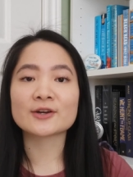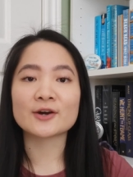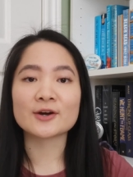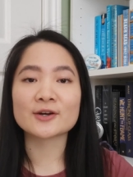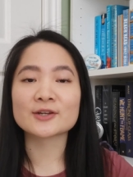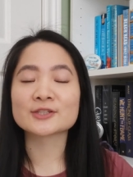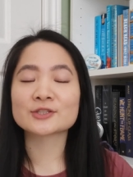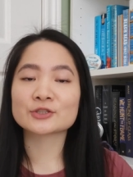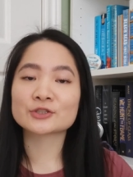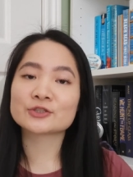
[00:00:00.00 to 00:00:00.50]

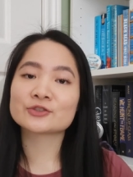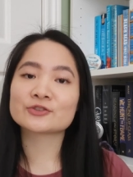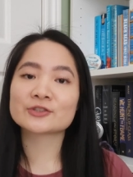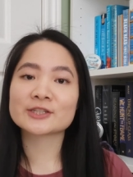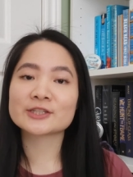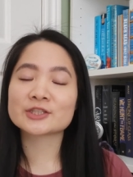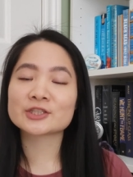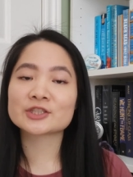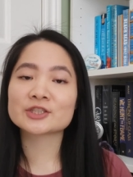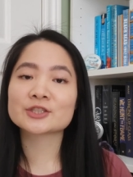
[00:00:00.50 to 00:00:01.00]
on certain
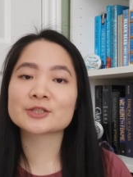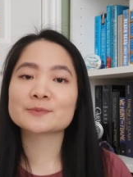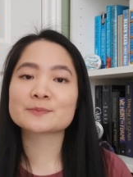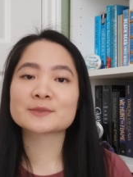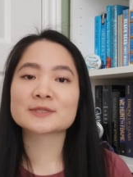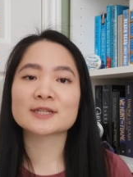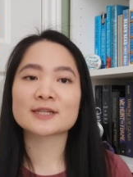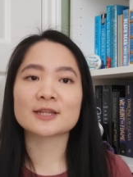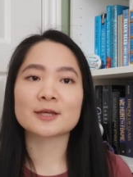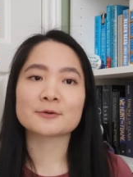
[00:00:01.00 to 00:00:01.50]

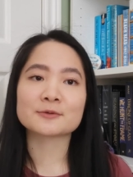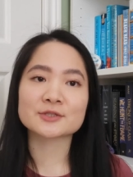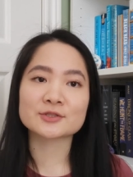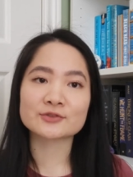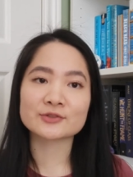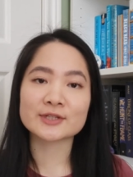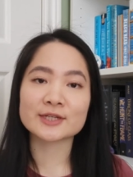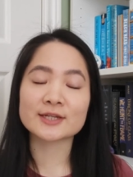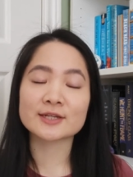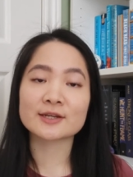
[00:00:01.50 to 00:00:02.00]
relationships, and that was
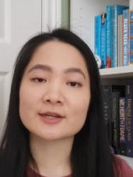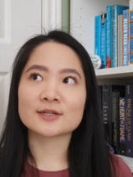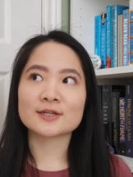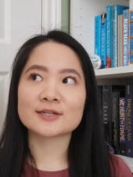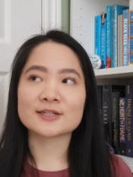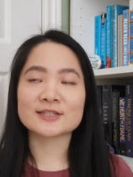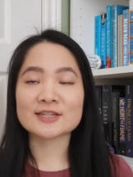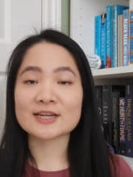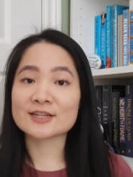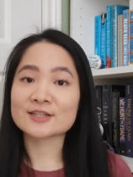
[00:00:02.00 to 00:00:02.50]
really
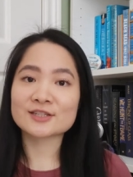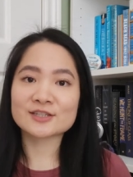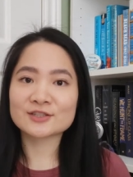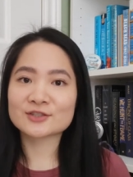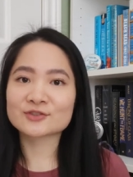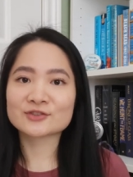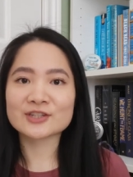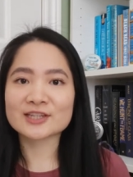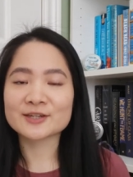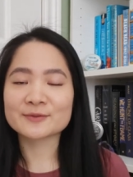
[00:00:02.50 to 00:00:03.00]
intense
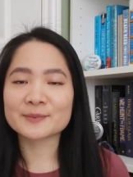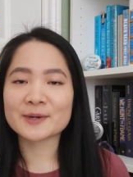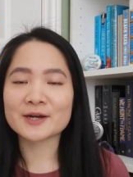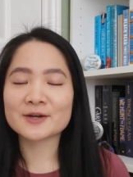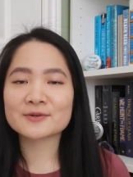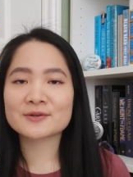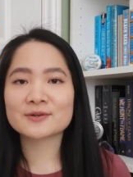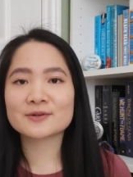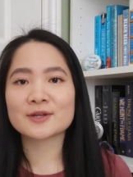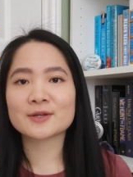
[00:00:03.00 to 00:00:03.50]
to read
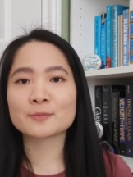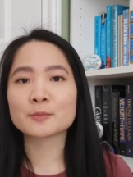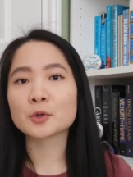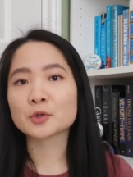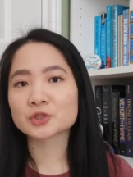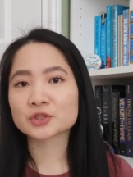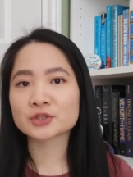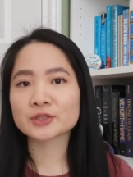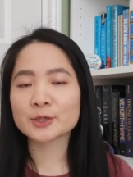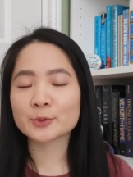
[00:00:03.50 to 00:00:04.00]
about
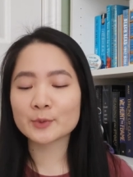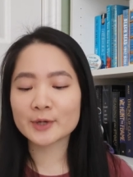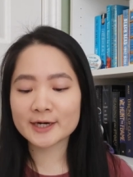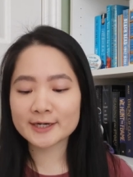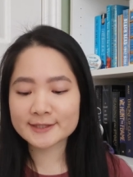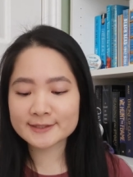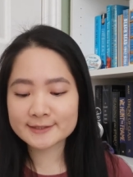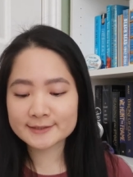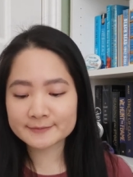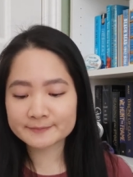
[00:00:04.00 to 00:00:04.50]
emotionally
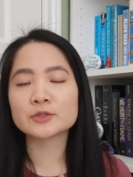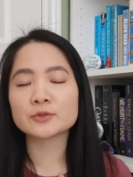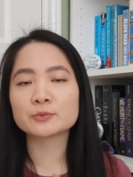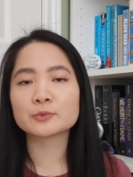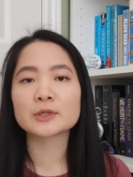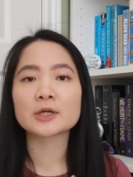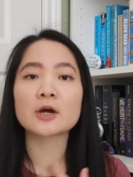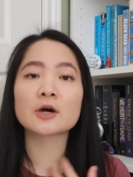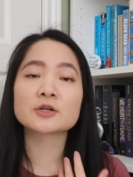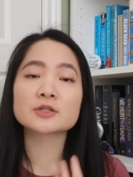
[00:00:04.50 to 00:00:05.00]
wise.
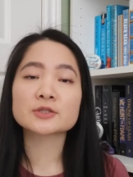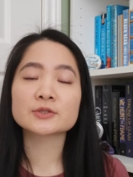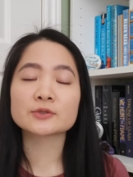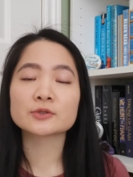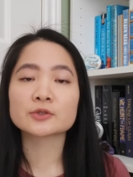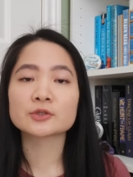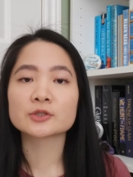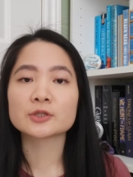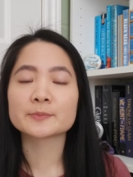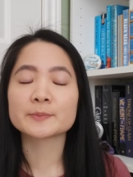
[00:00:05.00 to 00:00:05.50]
We also
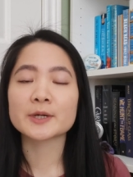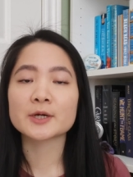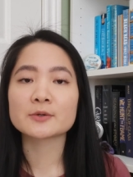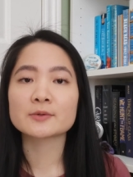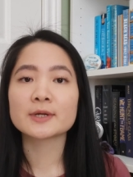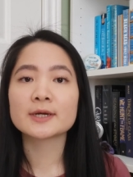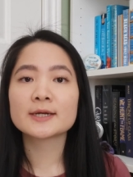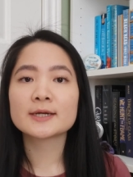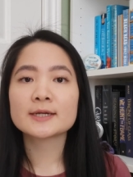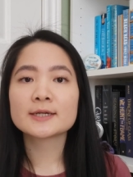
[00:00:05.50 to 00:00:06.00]
learn
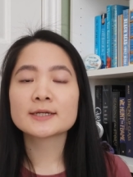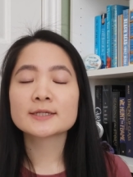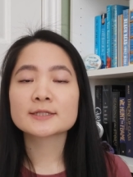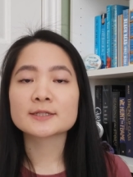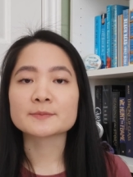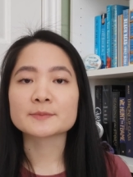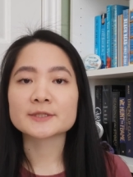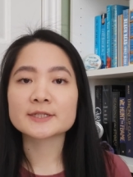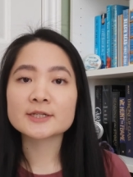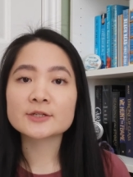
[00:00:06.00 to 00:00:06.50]
about
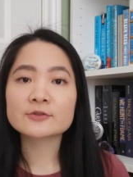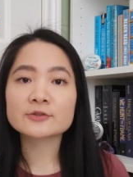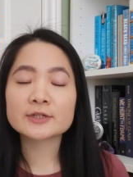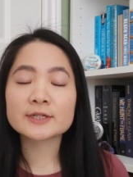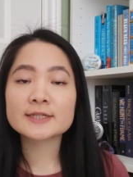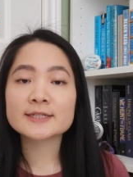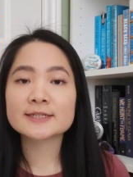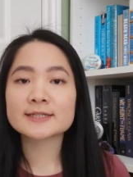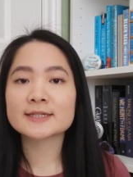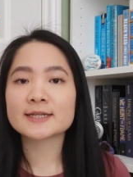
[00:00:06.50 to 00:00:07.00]
some
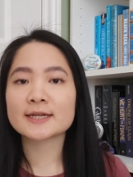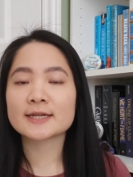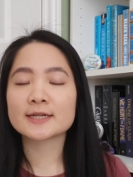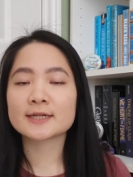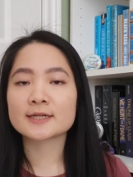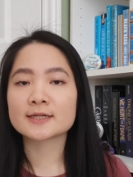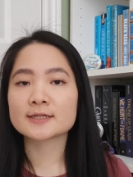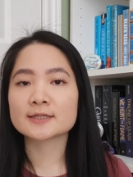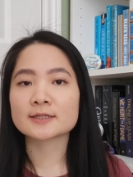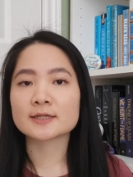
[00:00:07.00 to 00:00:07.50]
secrets
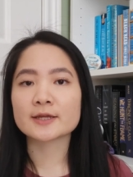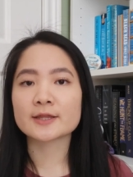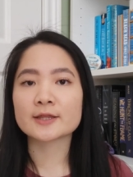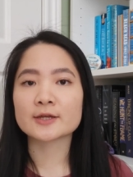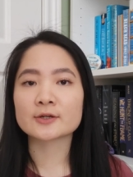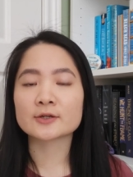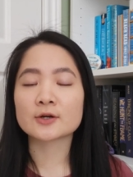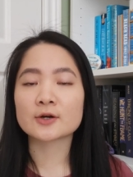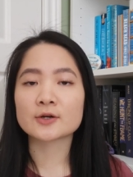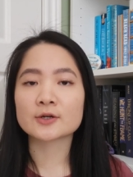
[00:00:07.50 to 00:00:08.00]
and
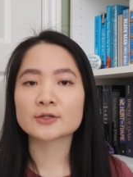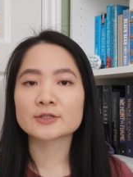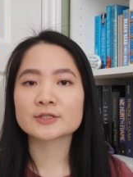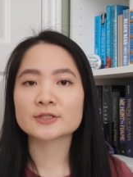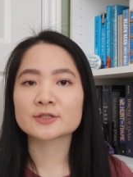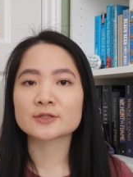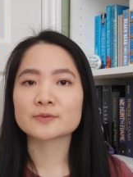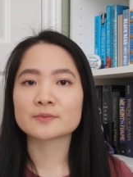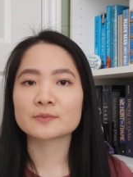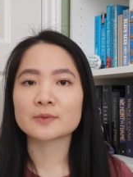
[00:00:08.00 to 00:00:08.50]
there are
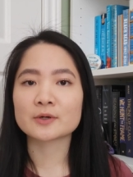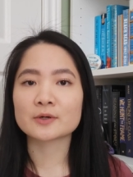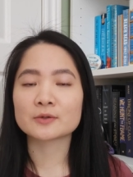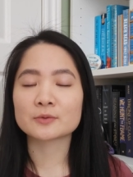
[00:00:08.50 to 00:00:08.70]
some